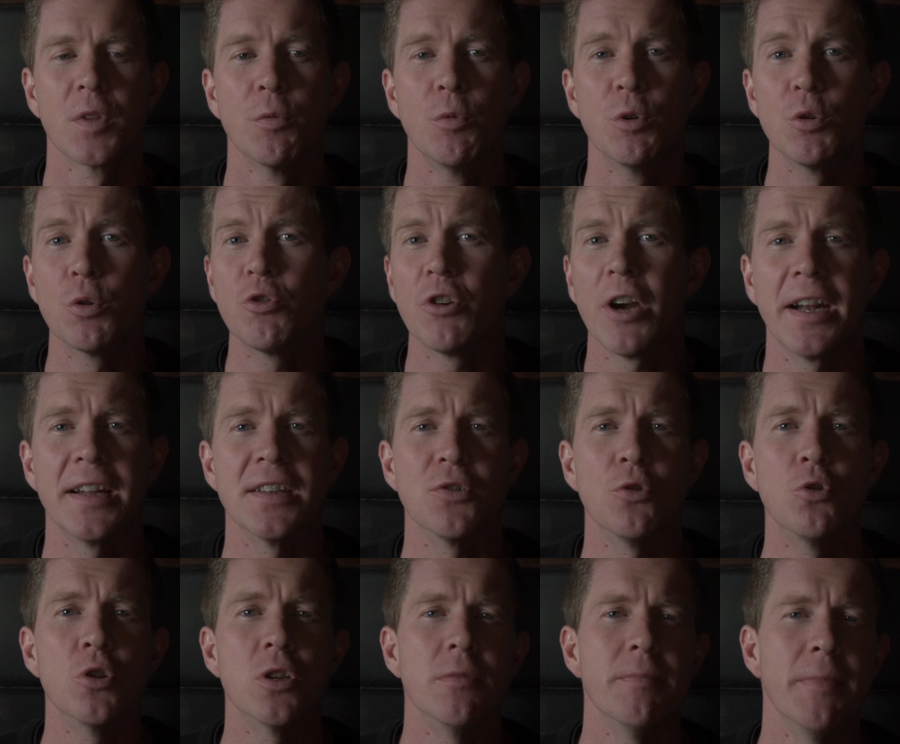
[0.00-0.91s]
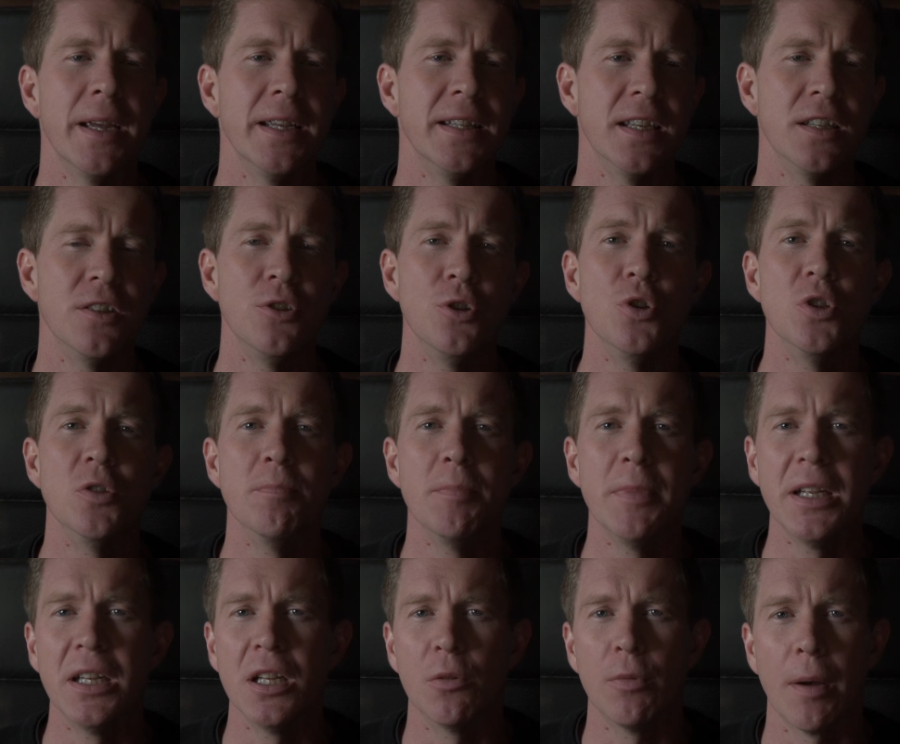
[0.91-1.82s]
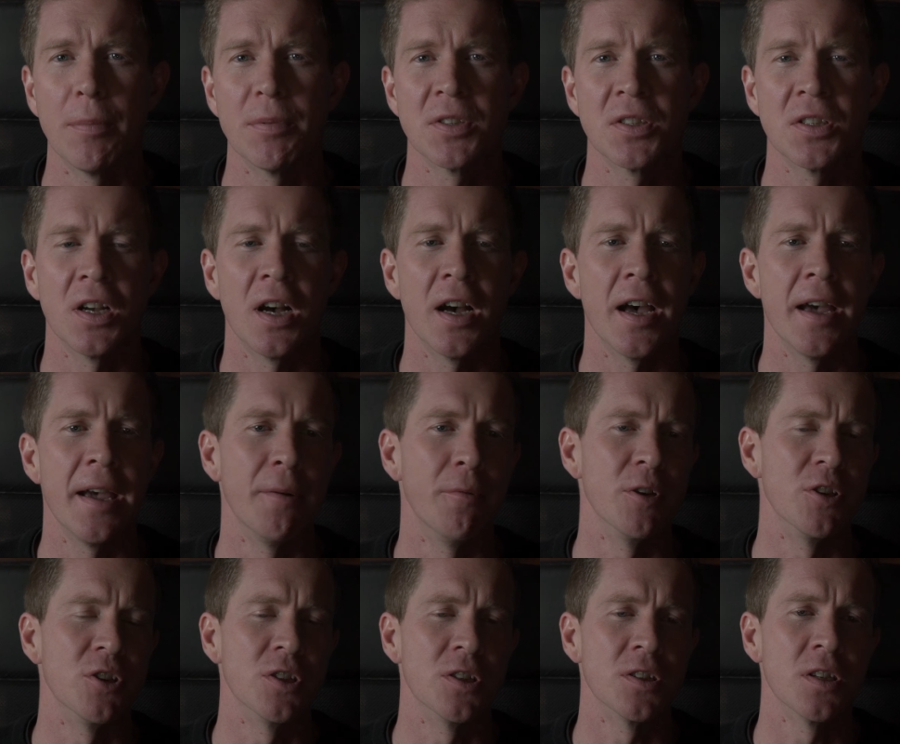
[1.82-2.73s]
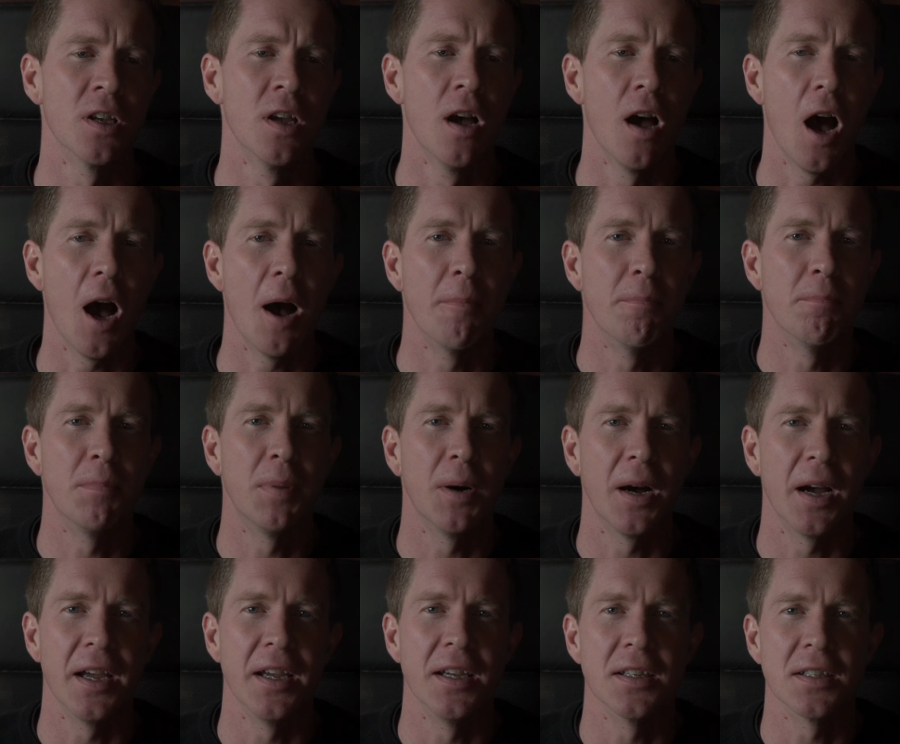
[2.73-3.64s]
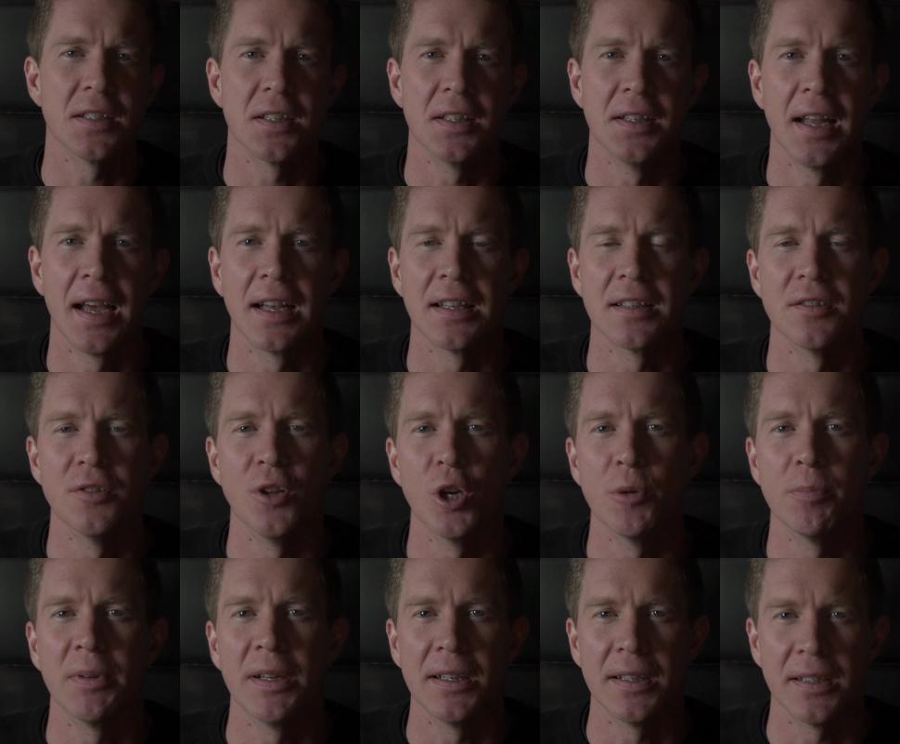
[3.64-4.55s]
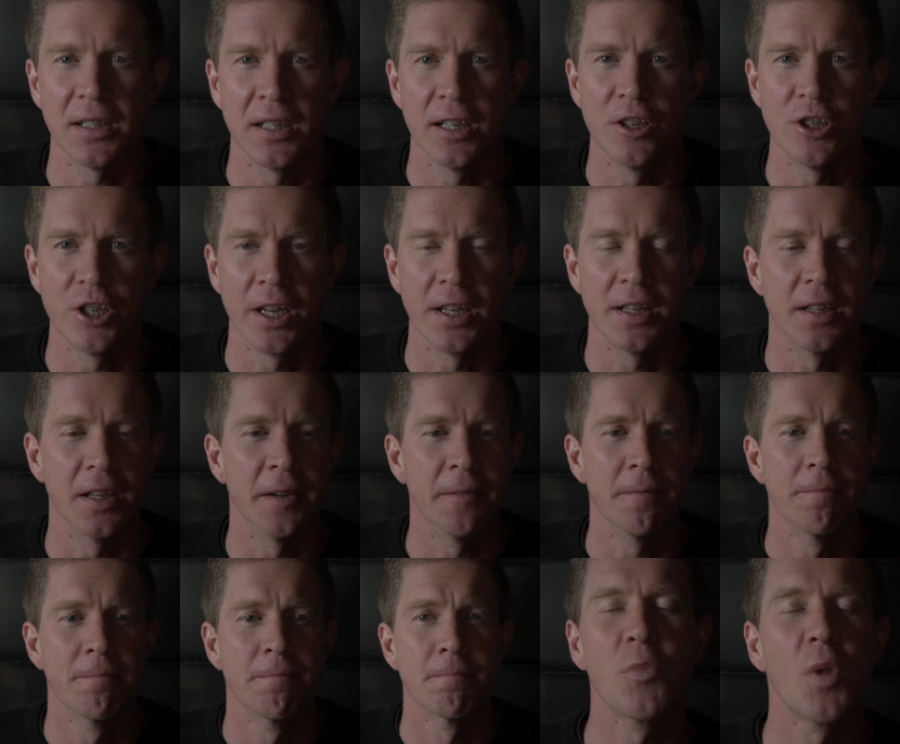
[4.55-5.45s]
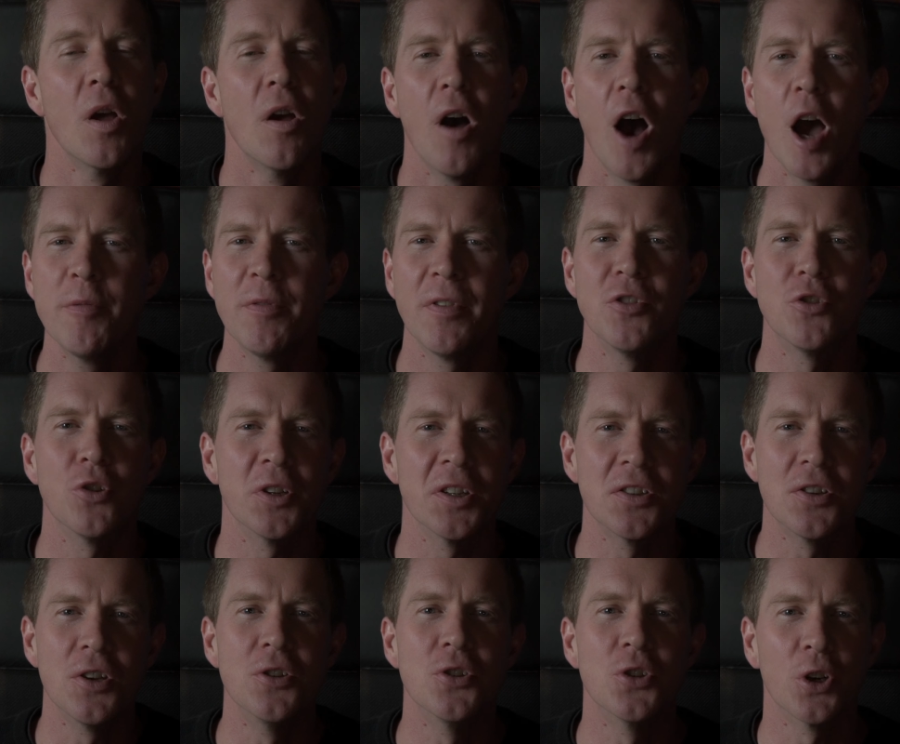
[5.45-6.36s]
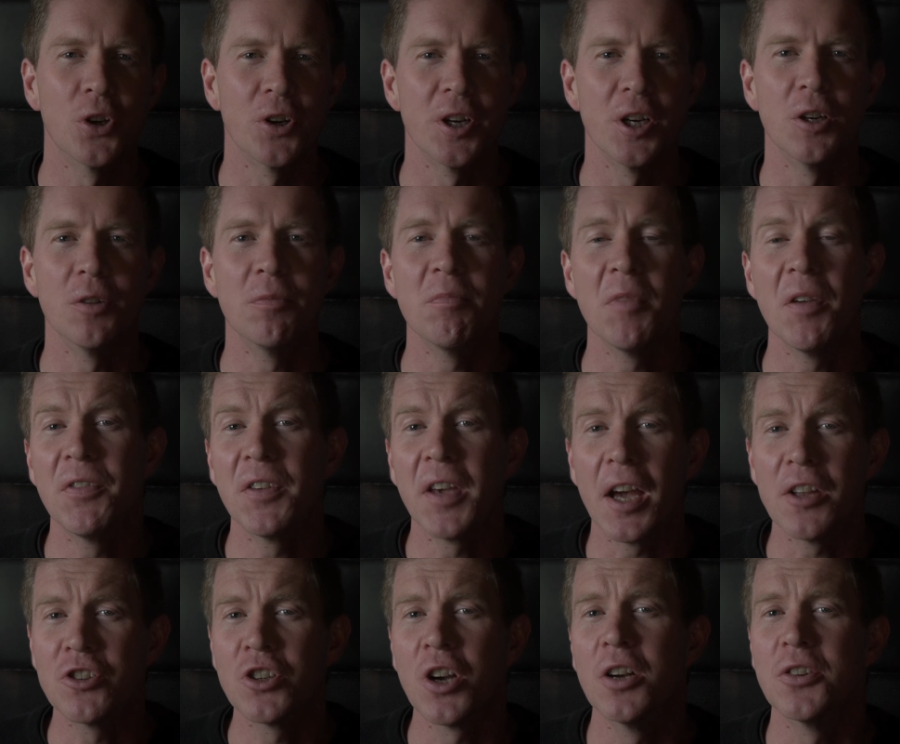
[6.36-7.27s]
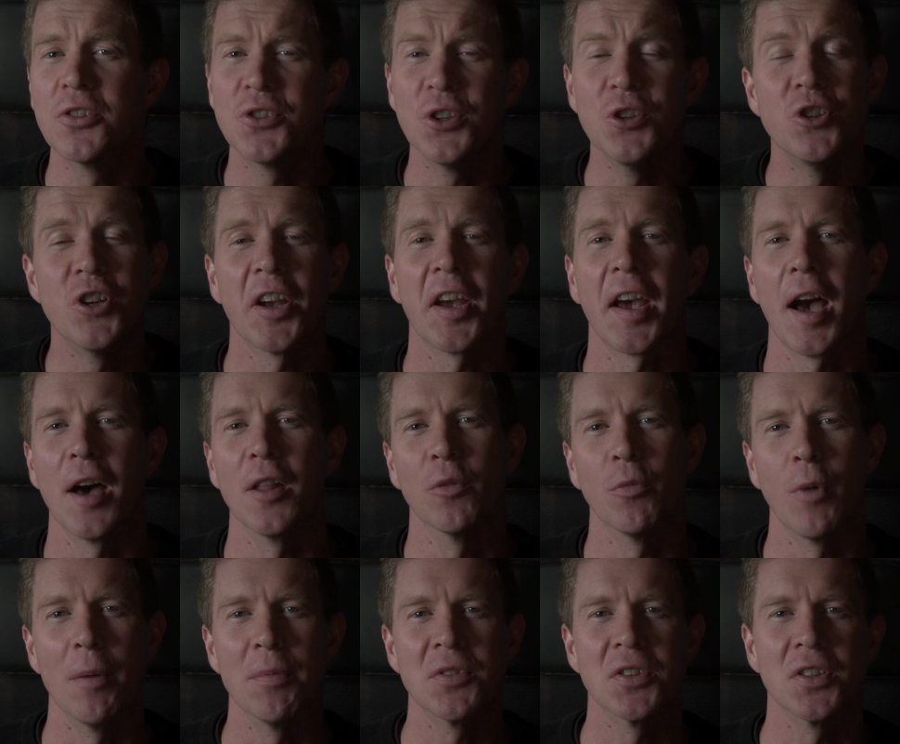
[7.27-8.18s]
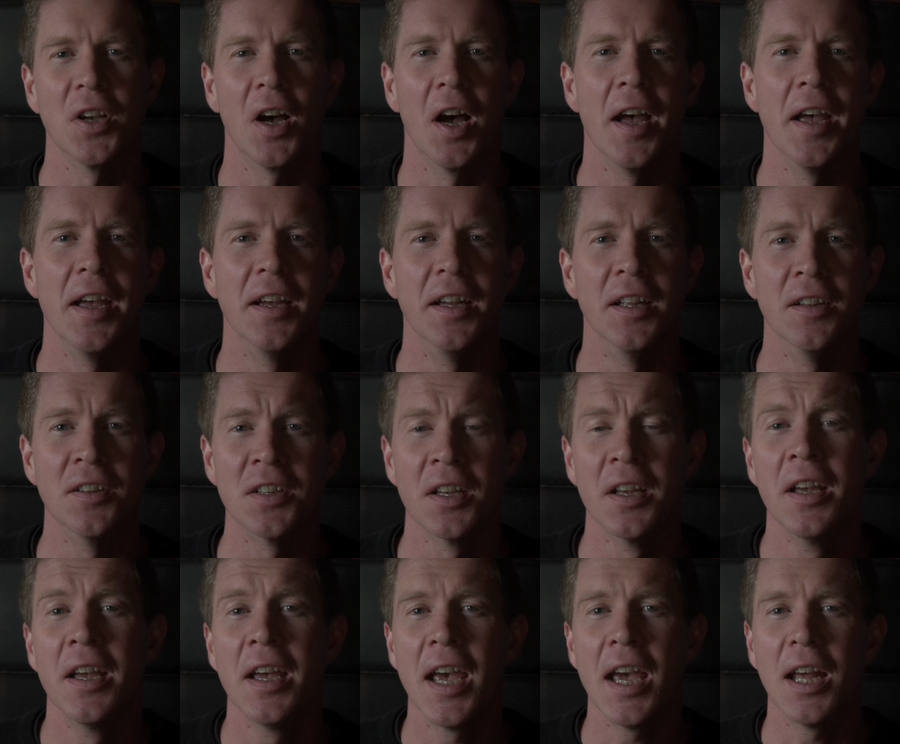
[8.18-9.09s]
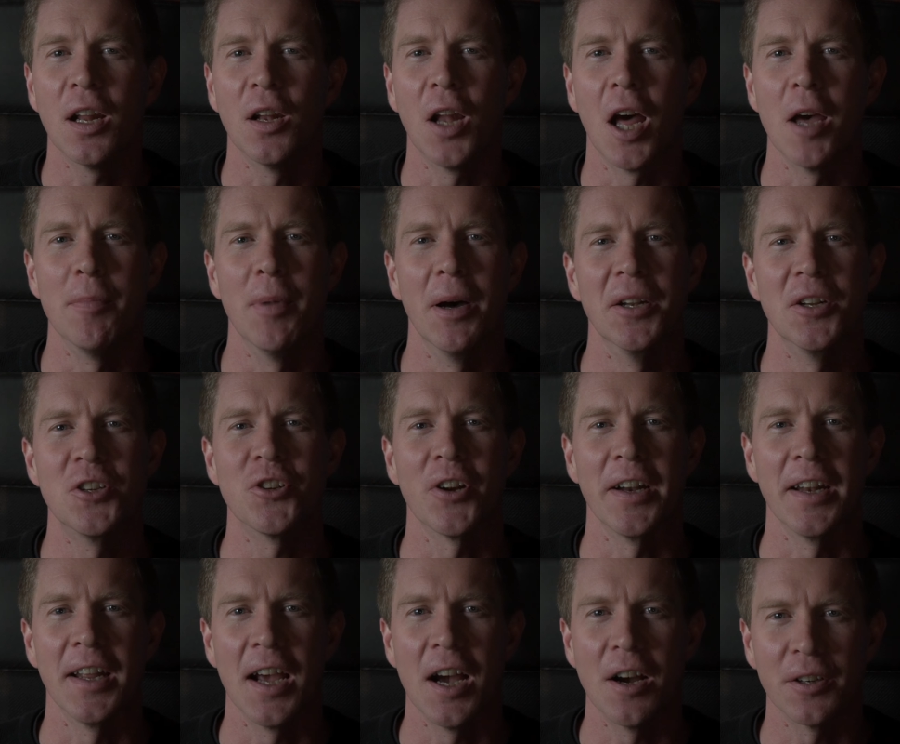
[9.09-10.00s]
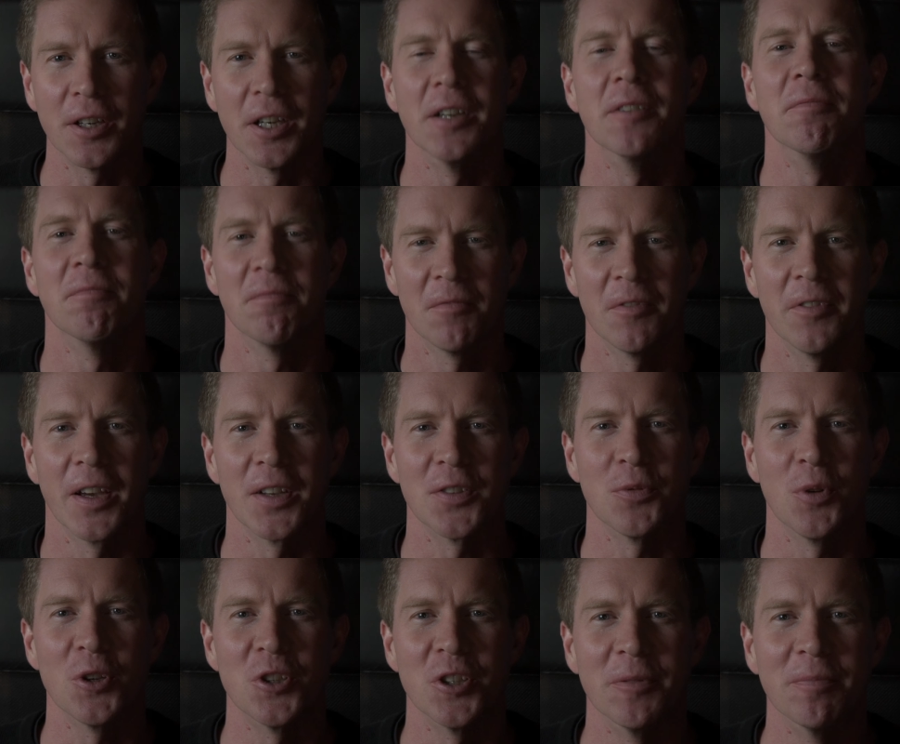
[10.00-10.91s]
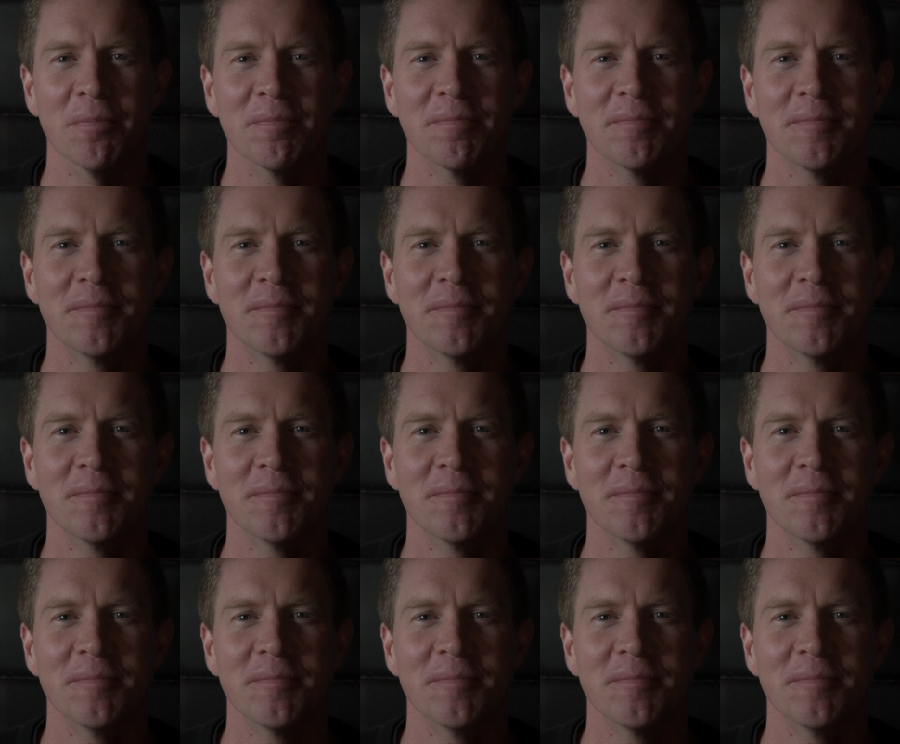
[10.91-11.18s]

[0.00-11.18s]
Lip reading: which will create this automated news media website, which is unbiased and has no political agenda. I hope you've enjoyed this tutorial. If you get a chance, do check out the website and hit the like button to train the algo. Thanks for watching.